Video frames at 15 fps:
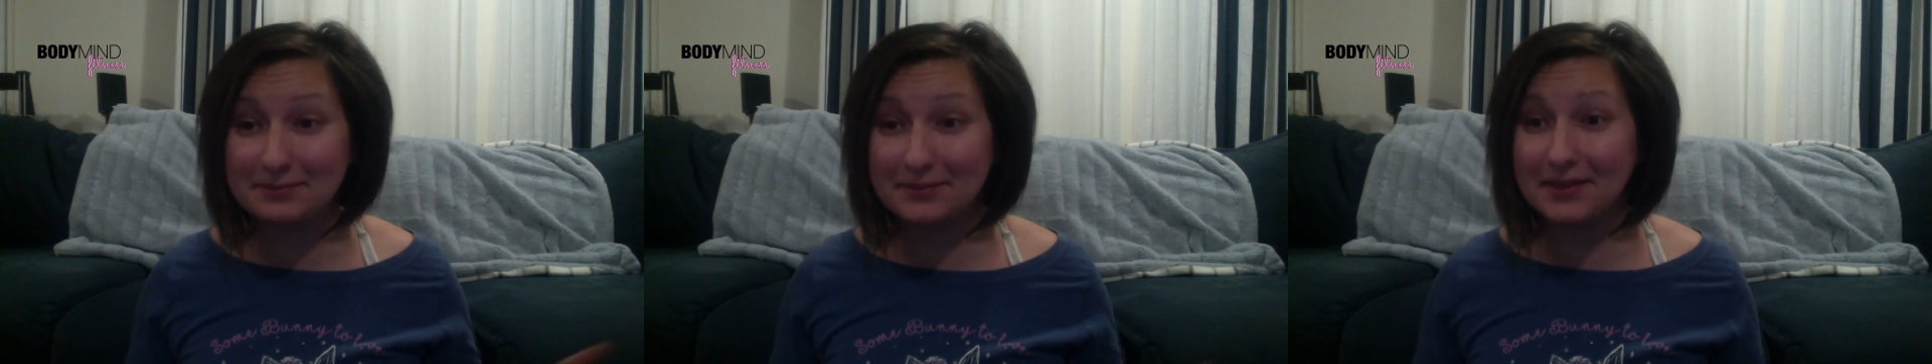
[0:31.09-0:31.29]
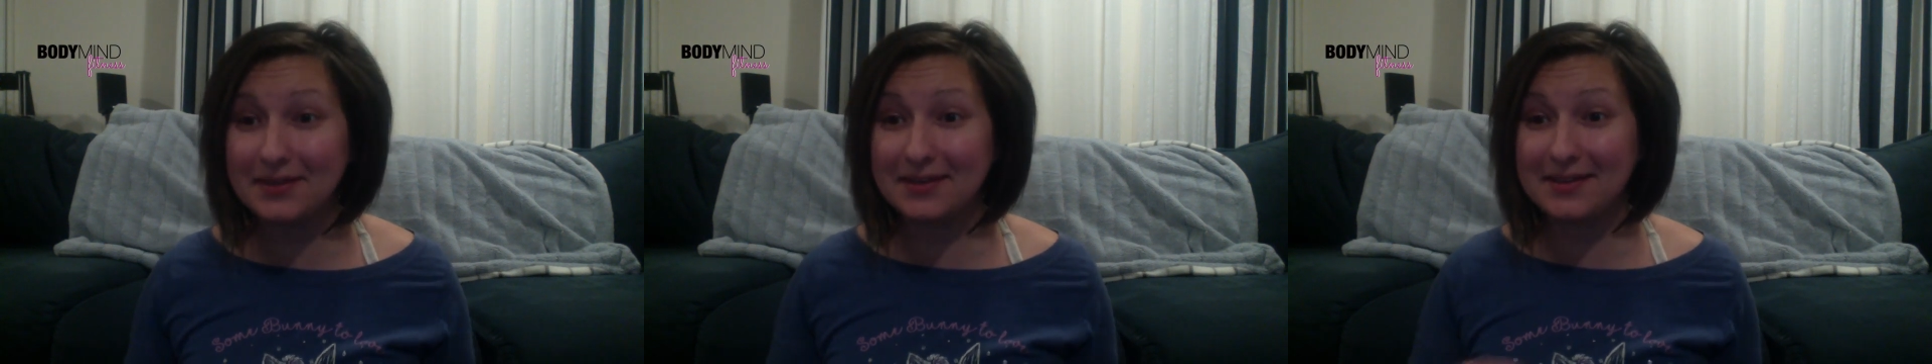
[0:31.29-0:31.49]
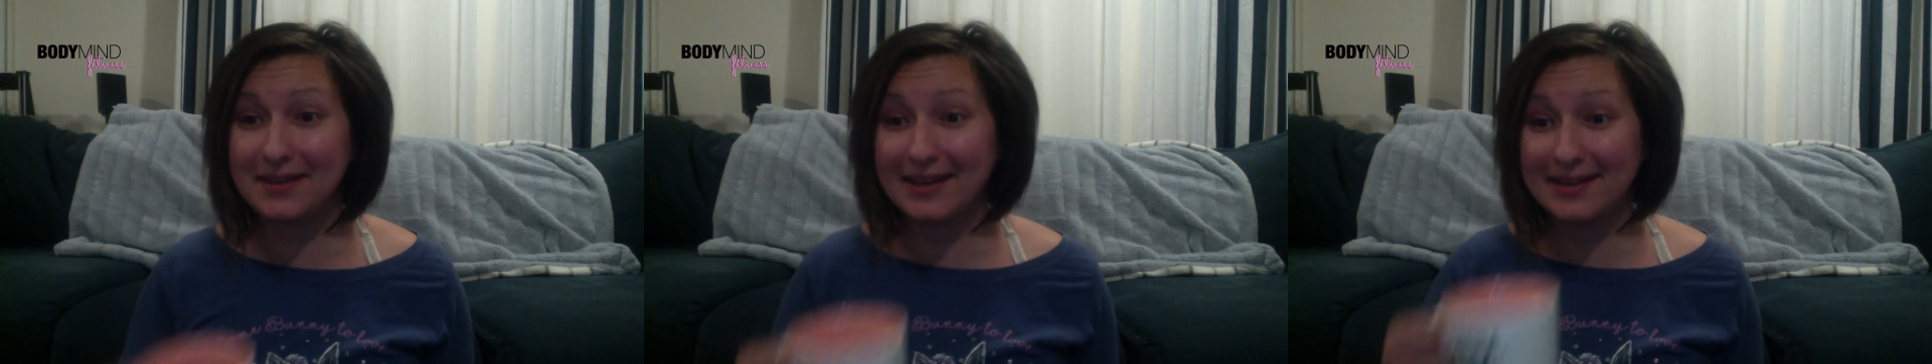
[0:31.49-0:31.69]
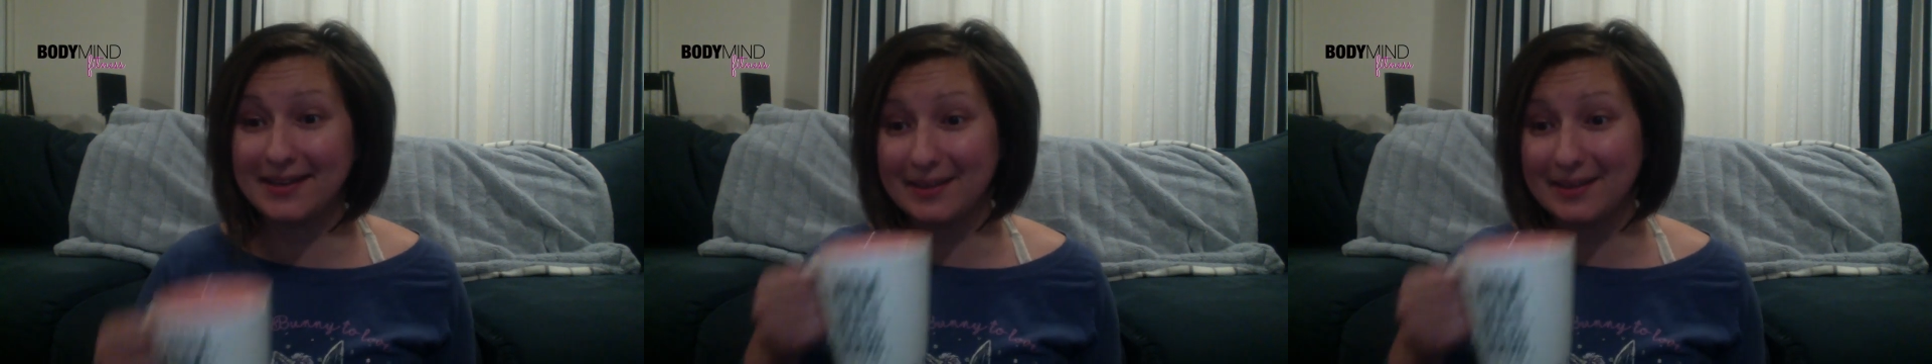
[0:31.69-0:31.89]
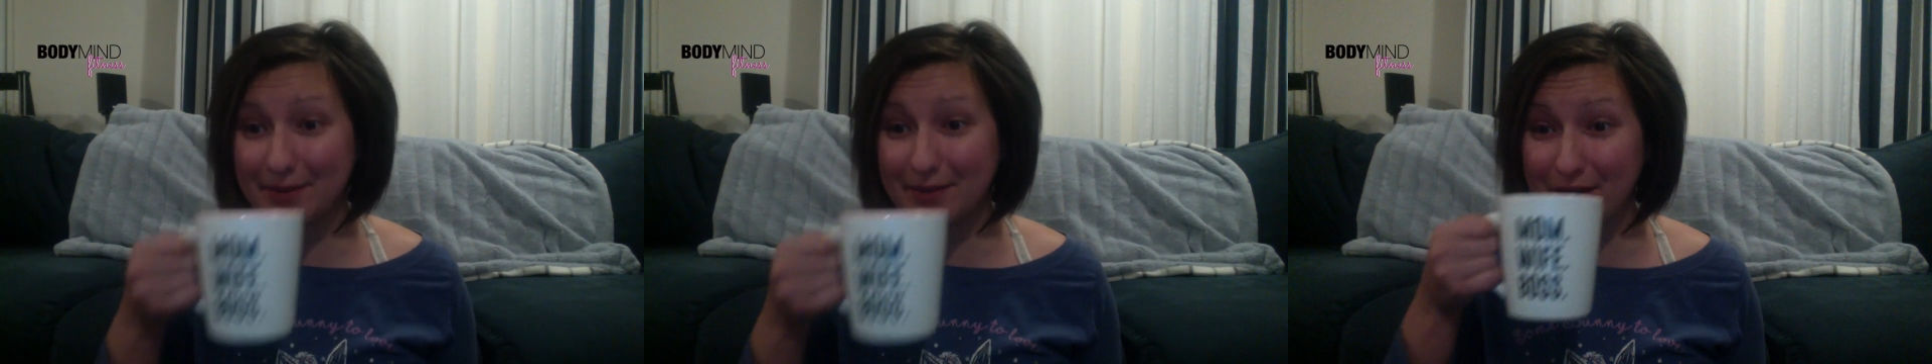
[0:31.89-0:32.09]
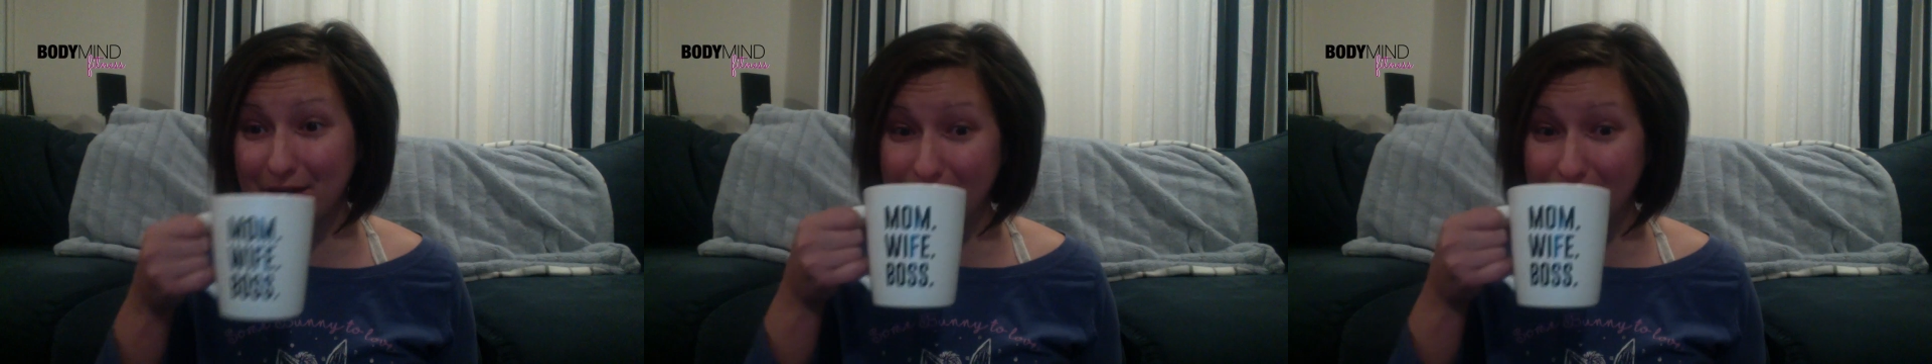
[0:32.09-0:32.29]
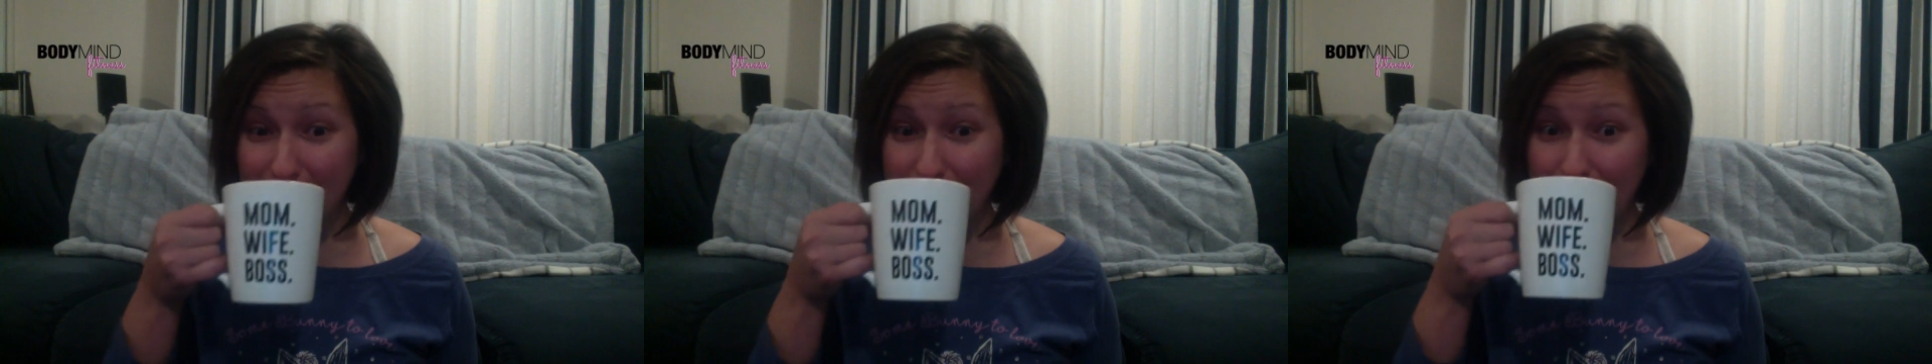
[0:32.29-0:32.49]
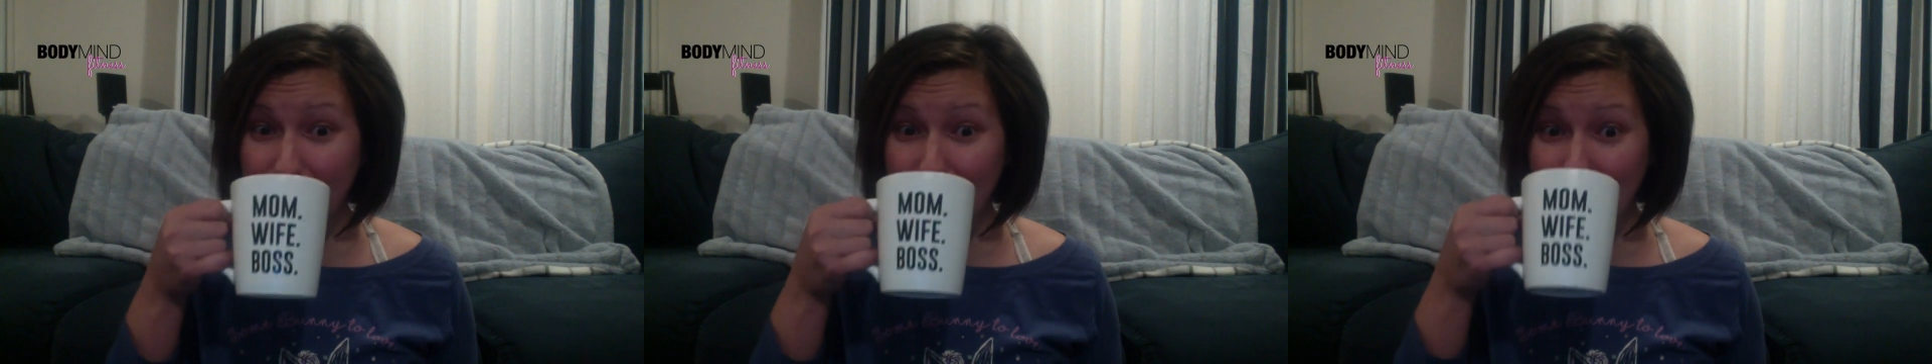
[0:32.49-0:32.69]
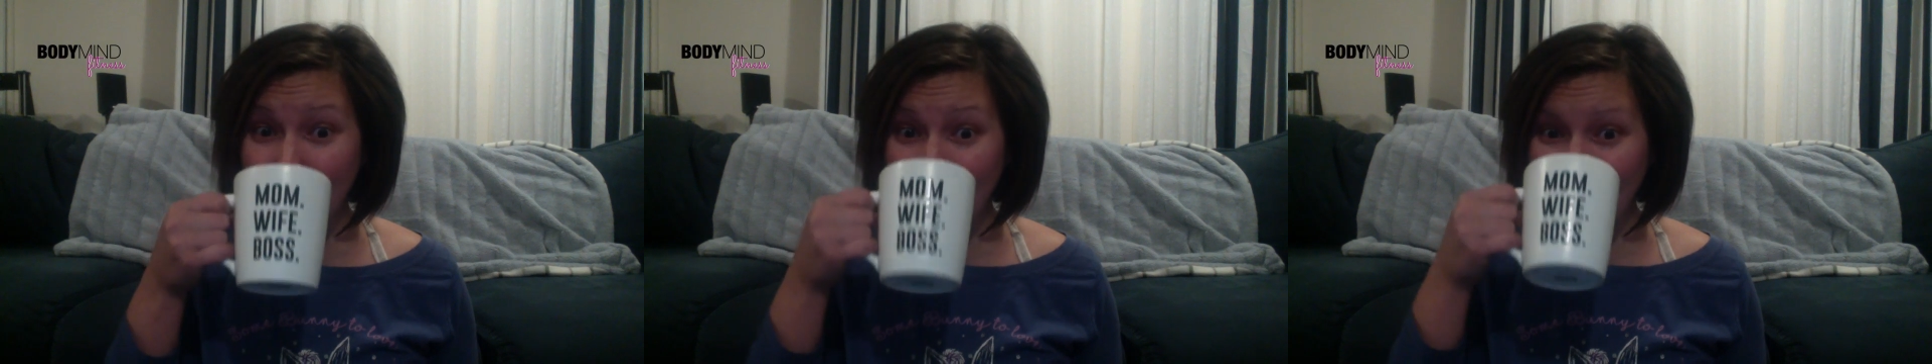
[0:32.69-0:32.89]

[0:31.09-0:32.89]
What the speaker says: not gonna lie, got my coffee right here.